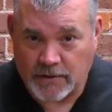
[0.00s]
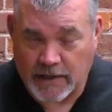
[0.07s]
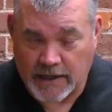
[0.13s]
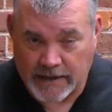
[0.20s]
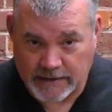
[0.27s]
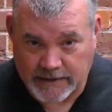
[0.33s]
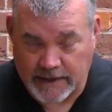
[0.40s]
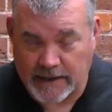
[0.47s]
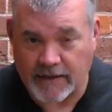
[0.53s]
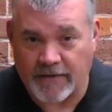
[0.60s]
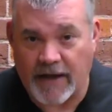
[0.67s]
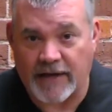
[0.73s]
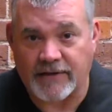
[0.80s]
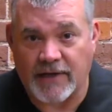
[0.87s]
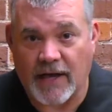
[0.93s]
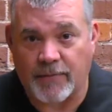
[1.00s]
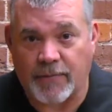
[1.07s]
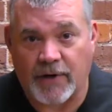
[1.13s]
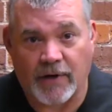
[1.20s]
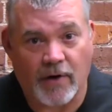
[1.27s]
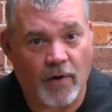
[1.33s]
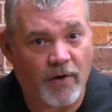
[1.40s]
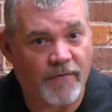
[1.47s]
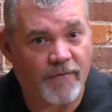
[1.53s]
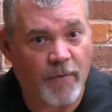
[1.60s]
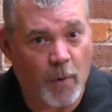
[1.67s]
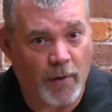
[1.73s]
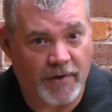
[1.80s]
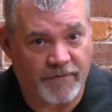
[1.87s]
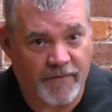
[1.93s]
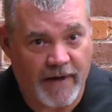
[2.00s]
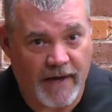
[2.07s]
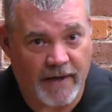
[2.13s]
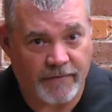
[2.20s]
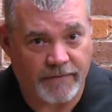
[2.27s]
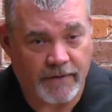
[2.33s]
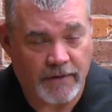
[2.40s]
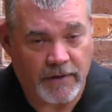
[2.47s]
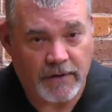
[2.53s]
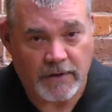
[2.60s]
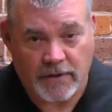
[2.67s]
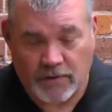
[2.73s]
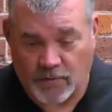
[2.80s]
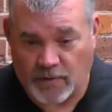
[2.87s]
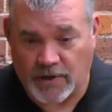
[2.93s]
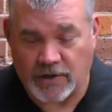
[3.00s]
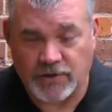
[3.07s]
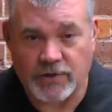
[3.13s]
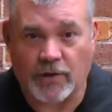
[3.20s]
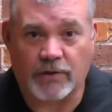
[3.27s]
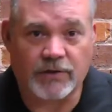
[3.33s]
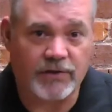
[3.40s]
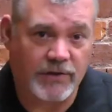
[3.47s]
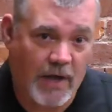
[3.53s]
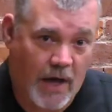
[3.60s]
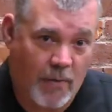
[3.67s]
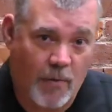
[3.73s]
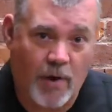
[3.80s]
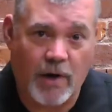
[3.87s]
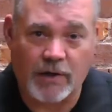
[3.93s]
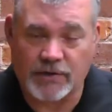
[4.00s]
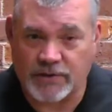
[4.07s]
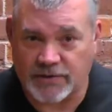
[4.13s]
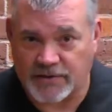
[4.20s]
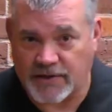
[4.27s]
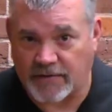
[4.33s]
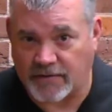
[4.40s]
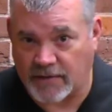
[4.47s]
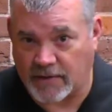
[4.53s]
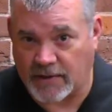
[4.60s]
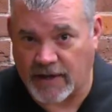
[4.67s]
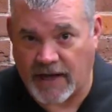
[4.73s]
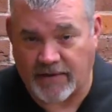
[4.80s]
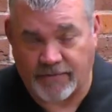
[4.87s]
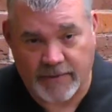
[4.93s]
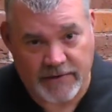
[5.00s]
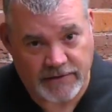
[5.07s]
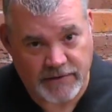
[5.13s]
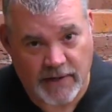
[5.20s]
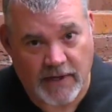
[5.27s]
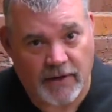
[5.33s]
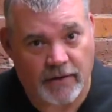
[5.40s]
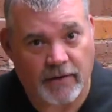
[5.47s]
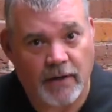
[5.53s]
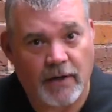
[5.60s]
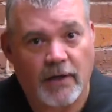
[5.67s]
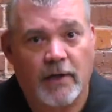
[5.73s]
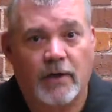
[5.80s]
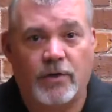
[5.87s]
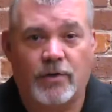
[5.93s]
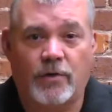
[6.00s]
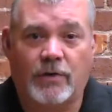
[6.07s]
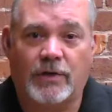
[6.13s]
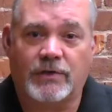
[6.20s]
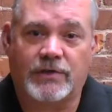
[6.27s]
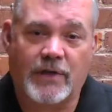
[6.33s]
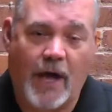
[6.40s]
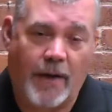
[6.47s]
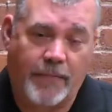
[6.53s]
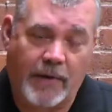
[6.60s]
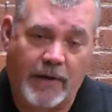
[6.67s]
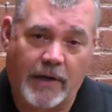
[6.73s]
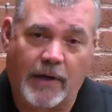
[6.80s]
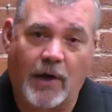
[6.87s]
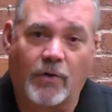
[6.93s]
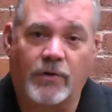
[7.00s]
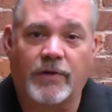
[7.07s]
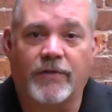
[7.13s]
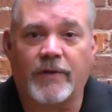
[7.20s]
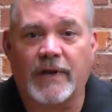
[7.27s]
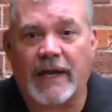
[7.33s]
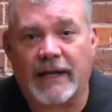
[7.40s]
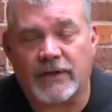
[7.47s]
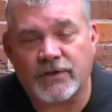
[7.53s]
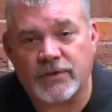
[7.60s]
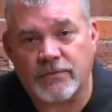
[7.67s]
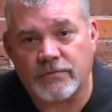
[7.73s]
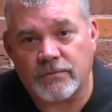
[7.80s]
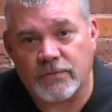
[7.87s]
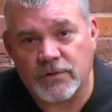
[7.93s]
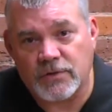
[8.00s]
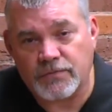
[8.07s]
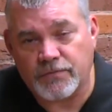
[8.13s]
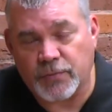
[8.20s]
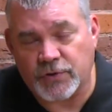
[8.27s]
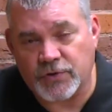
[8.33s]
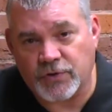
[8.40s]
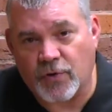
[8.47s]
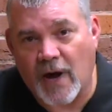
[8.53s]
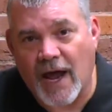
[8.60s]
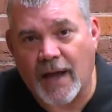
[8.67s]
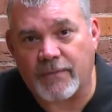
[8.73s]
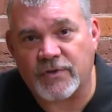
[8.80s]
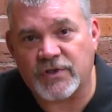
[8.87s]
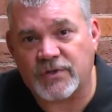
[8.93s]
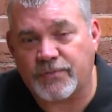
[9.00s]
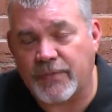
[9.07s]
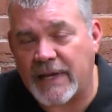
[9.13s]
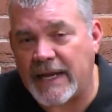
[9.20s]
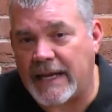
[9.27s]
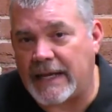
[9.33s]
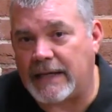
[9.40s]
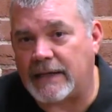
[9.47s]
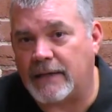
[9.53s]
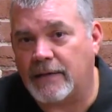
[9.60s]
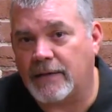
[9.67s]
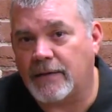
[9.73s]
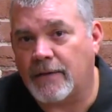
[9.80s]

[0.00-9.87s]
And at the end of that time period, go to 45. Well, you start the stopwatch, and seven and a half minutes later, you can stop it and go to the next prescribed speed.